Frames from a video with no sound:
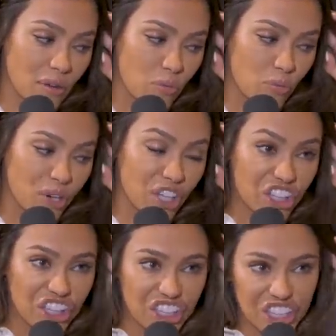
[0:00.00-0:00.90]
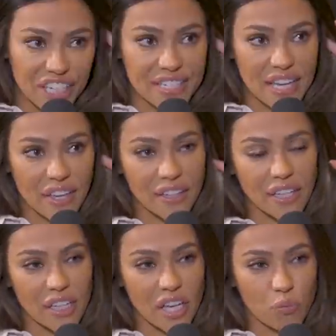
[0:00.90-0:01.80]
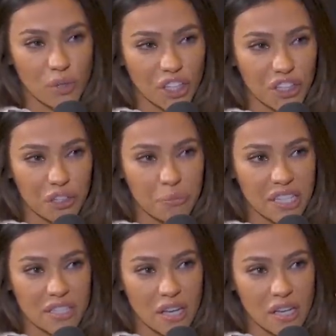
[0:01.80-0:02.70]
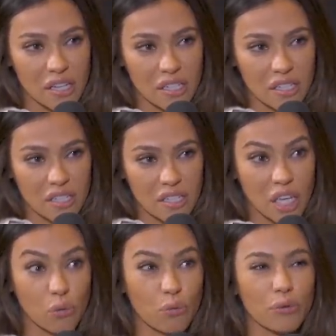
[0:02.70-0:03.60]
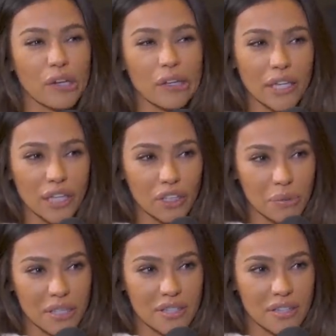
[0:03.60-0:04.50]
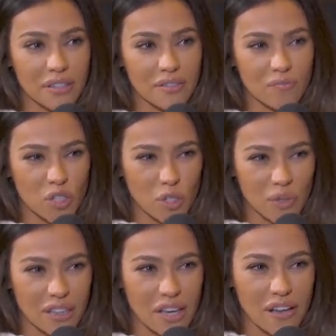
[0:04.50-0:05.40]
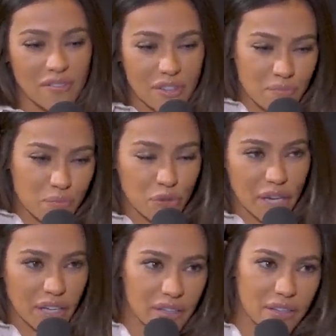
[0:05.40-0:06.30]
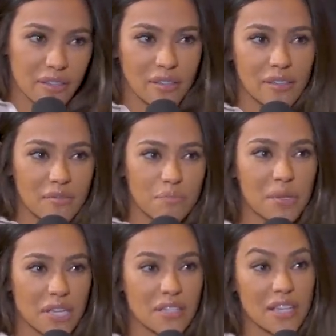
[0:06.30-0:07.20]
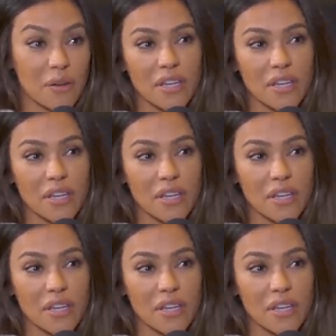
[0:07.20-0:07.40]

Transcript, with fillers: a really good Italian, like a really good pizza, like really good pizza, you know, like the oven brick pizza, and I